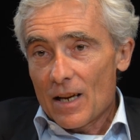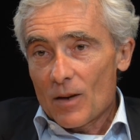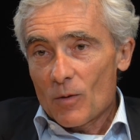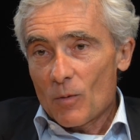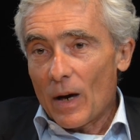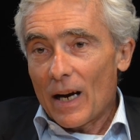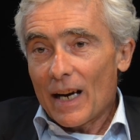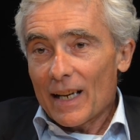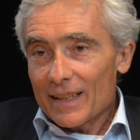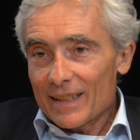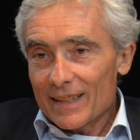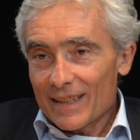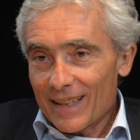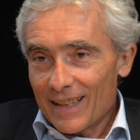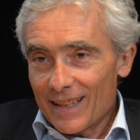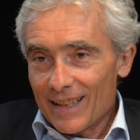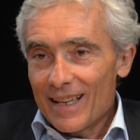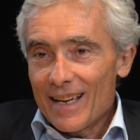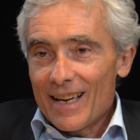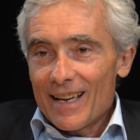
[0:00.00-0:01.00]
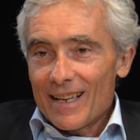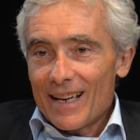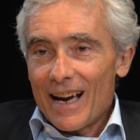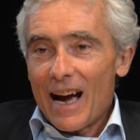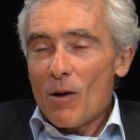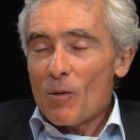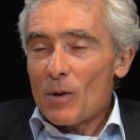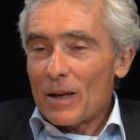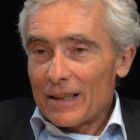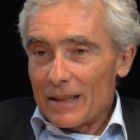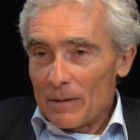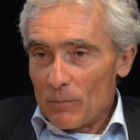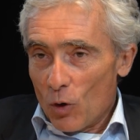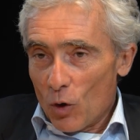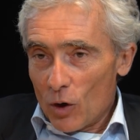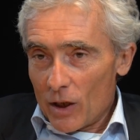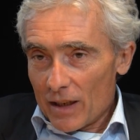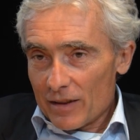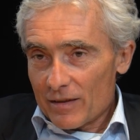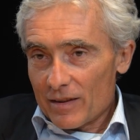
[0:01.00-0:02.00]
why our
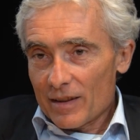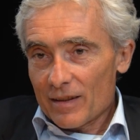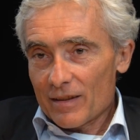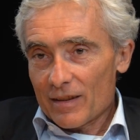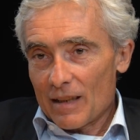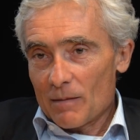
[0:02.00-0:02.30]
democracies